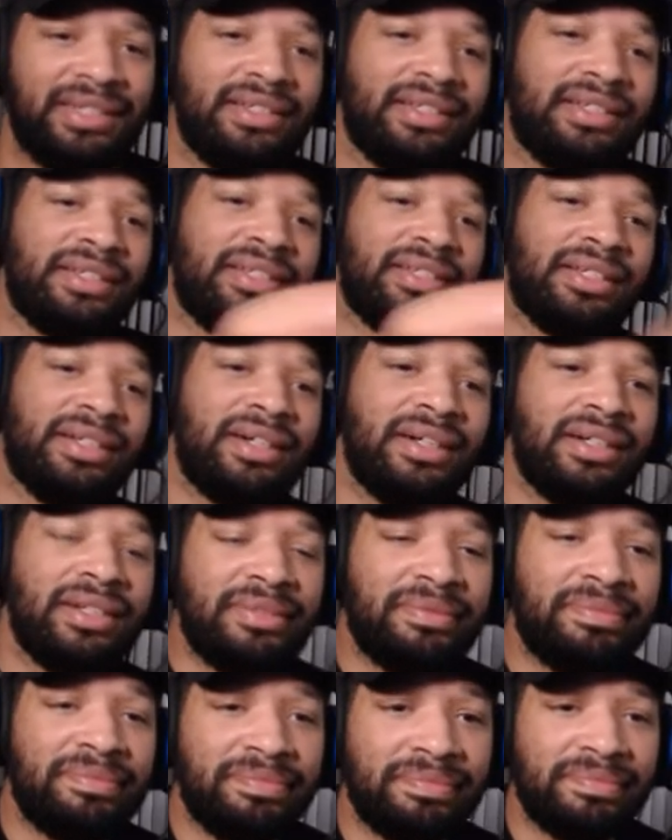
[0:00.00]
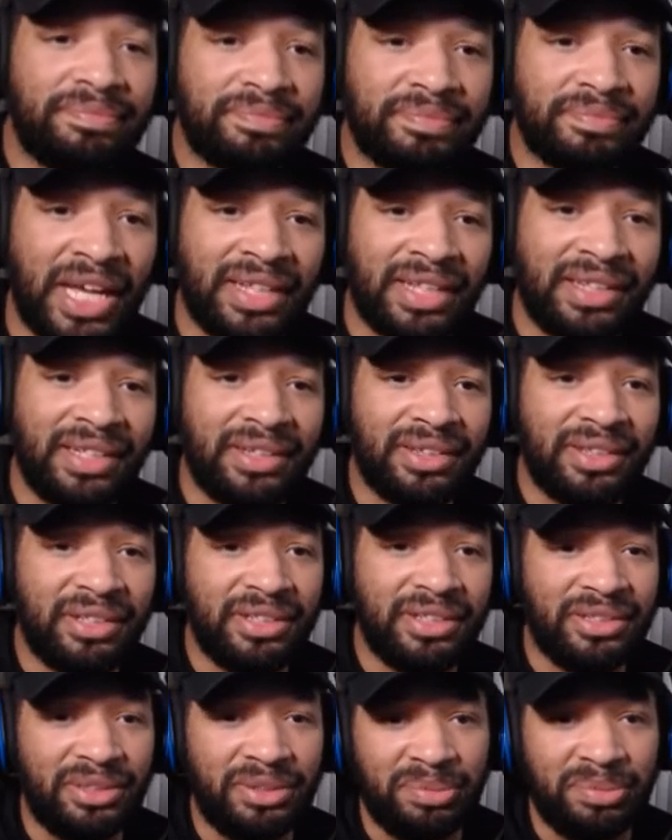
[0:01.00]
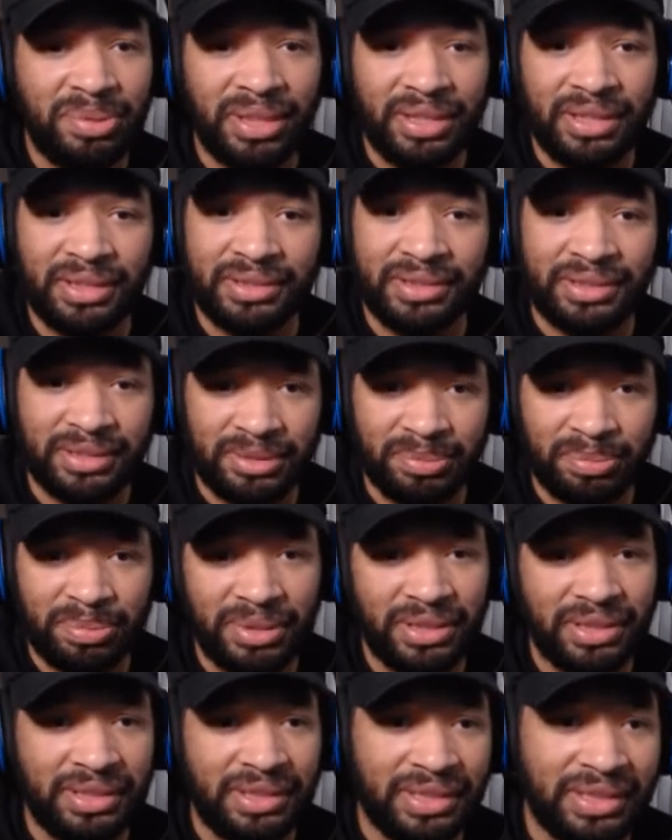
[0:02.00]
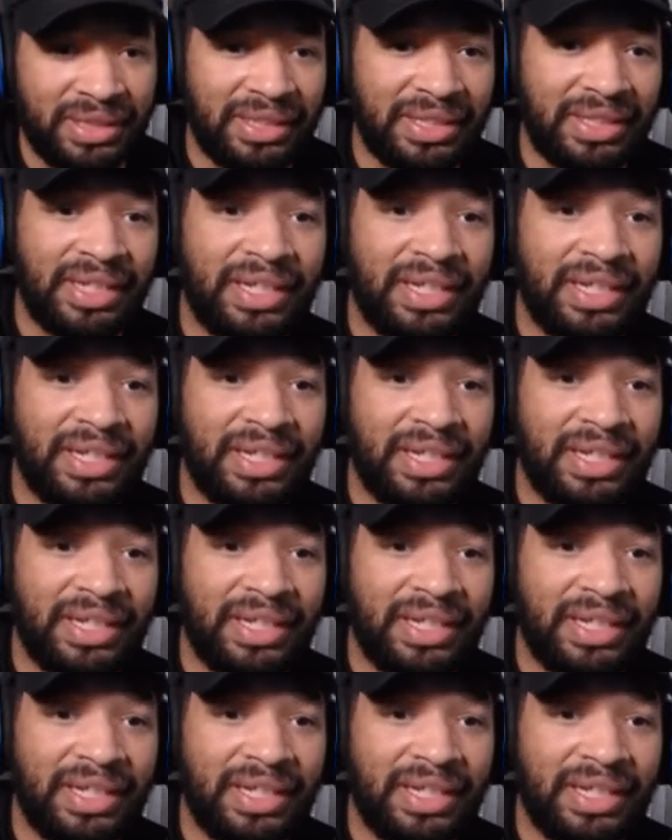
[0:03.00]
I think 32 players is pretty good.